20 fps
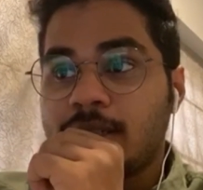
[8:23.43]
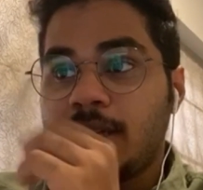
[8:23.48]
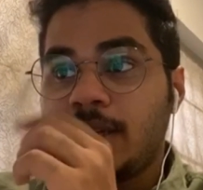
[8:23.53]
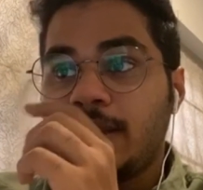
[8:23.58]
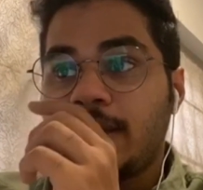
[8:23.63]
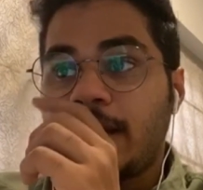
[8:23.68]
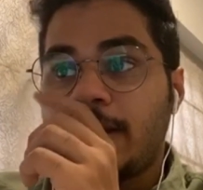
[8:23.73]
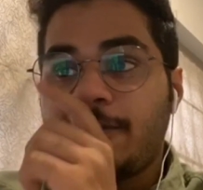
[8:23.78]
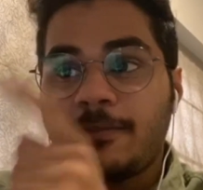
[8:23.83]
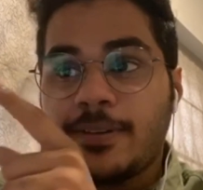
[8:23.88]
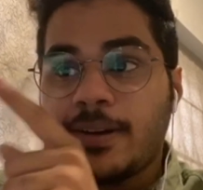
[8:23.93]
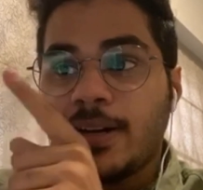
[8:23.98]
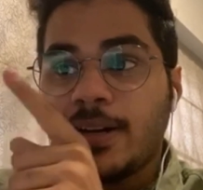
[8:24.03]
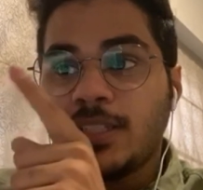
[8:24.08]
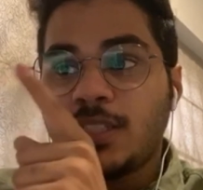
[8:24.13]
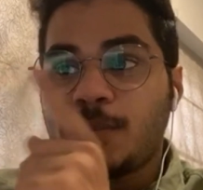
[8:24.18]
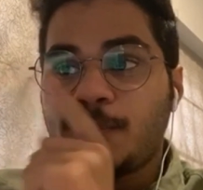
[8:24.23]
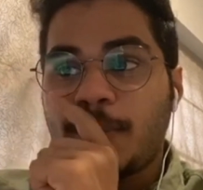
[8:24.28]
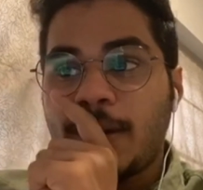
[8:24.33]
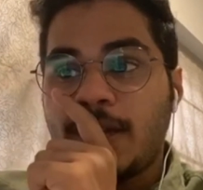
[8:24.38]
In that
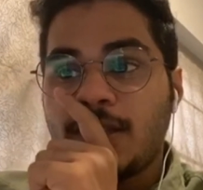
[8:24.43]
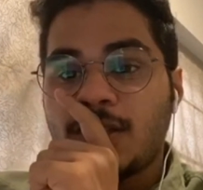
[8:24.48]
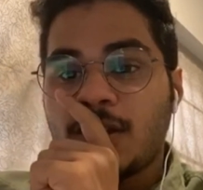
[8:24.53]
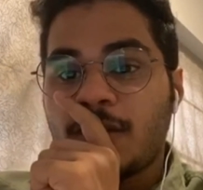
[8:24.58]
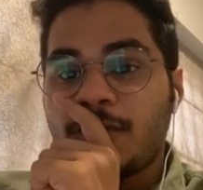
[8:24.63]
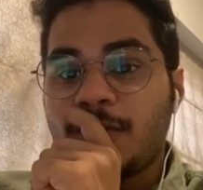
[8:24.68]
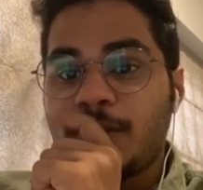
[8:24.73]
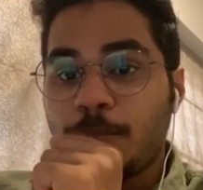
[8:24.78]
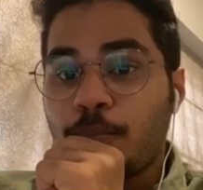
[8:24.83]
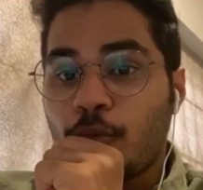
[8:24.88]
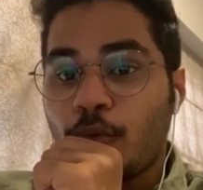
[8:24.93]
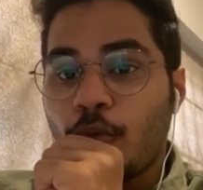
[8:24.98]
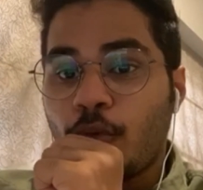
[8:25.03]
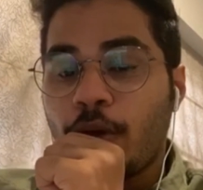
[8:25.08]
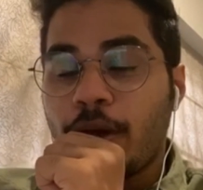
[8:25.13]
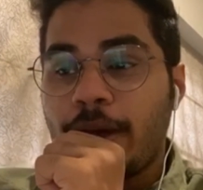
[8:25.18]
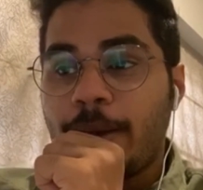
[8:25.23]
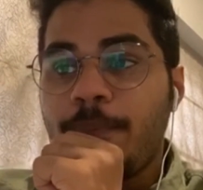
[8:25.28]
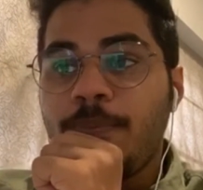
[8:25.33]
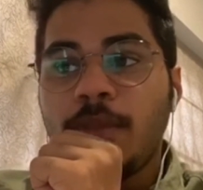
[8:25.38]
first page of the
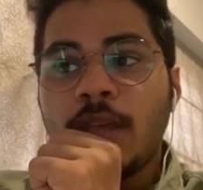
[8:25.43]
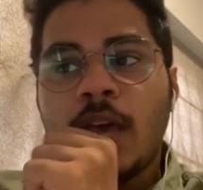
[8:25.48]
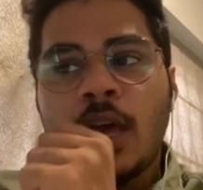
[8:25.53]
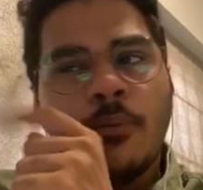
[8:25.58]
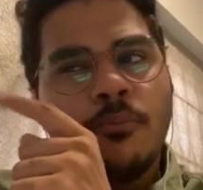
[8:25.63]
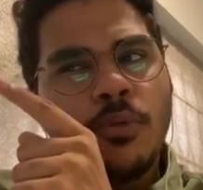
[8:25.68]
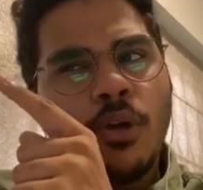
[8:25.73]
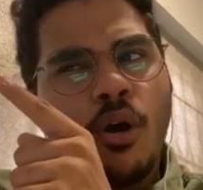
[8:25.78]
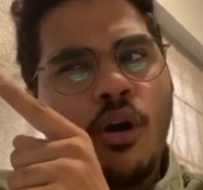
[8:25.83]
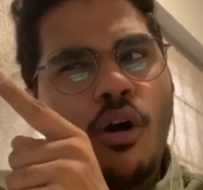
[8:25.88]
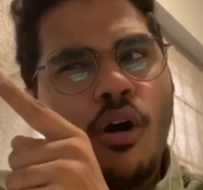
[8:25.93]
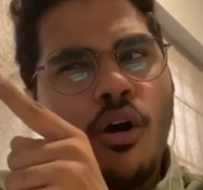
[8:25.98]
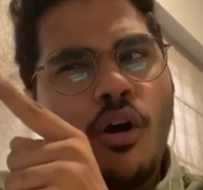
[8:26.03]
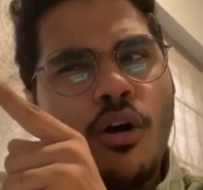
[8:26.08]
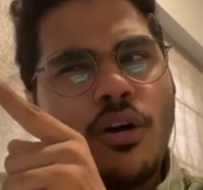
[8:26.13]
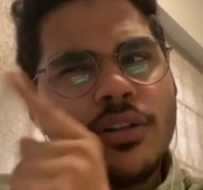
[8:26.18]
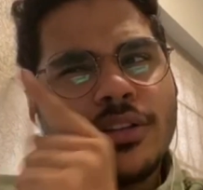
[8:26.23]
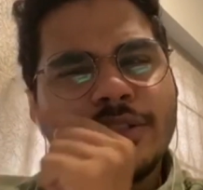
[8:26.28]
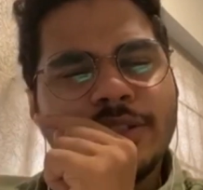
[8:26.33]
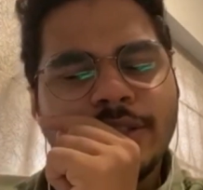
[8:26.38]
poem, we
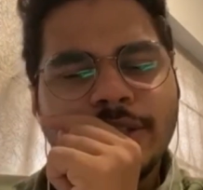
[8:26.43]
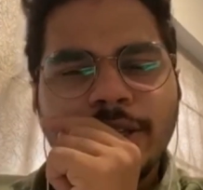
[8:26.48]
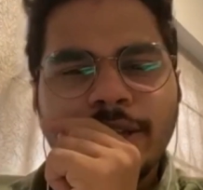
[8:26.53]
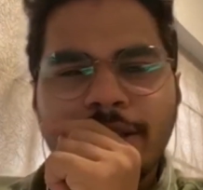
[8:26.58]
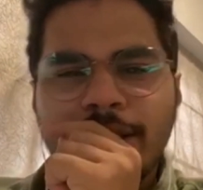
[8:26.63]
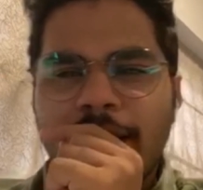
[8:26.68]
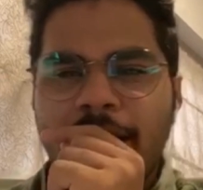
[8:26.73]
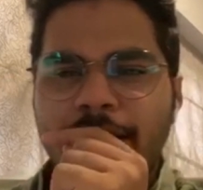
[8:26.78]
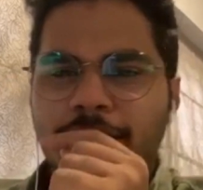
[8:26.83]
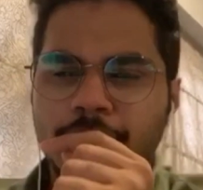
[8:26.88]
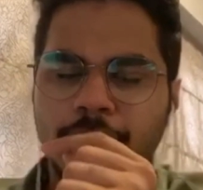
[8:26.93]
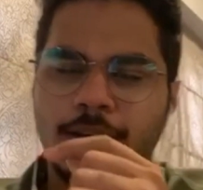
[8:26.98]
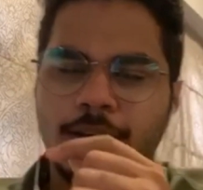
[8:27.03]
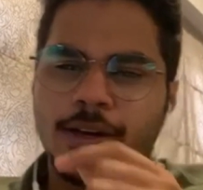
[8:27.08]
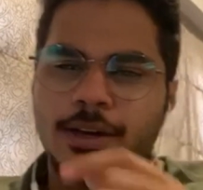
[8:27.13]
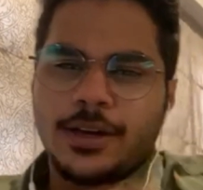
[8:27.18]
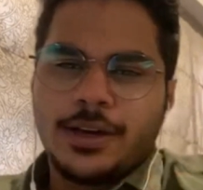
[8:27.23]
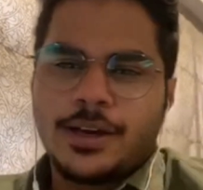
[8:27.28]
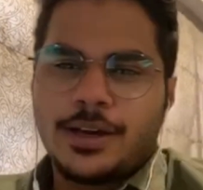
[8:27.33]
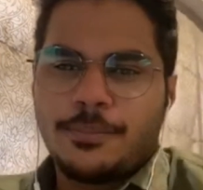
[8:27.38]
all see that
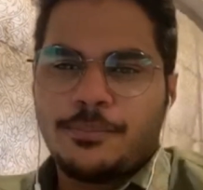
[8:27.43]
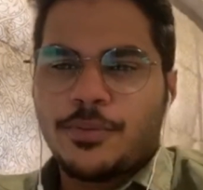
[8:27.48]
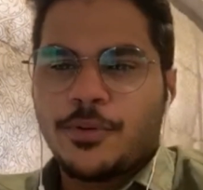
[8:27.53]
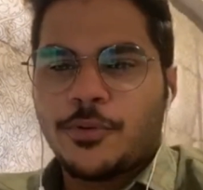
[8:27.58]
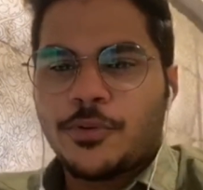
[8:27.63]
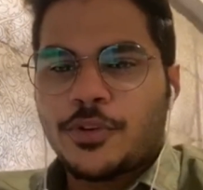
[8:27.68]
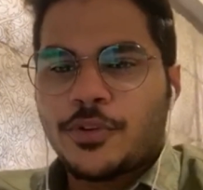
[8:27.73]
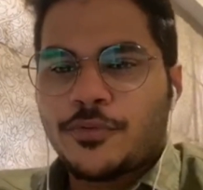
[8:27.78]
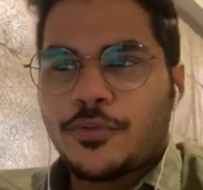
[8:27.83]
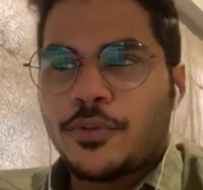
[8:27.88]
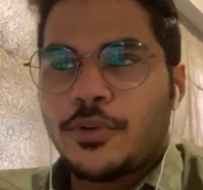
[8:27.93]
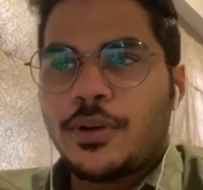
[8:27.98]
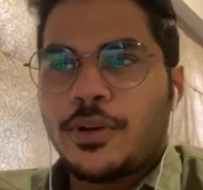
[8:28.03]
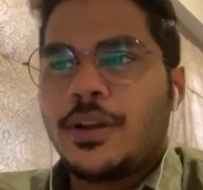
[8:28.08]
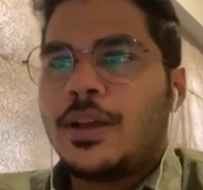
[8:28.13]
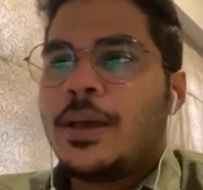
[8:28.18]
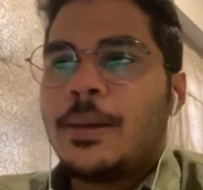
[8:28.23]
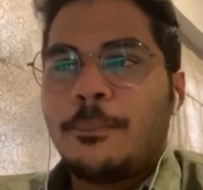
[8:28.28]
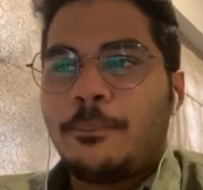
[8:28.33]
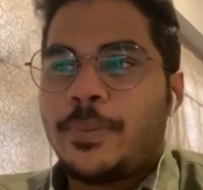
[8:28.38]
beautiful
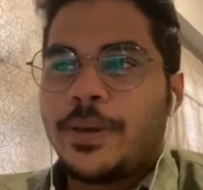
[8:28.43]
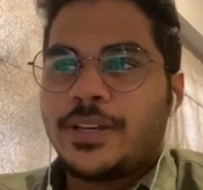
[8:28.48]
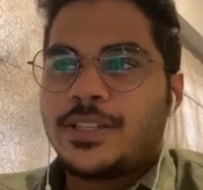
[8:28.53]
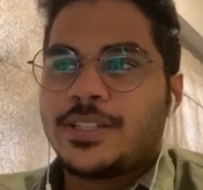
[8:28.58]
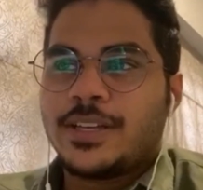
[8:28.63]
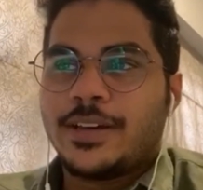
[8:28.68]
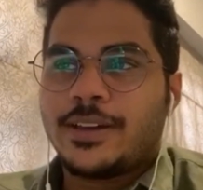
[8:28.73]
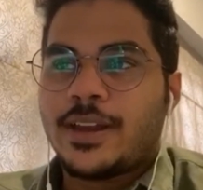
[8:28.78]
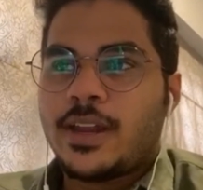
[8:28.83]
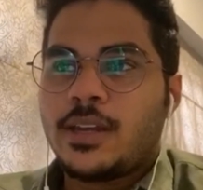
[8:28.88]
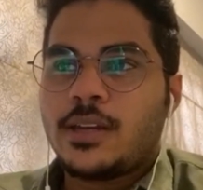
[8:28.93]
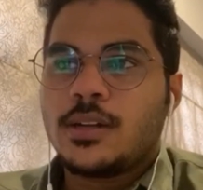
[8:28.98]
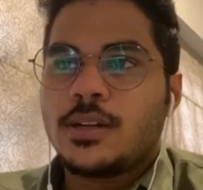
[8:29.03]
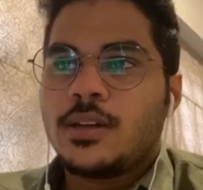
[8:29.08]
picture, right?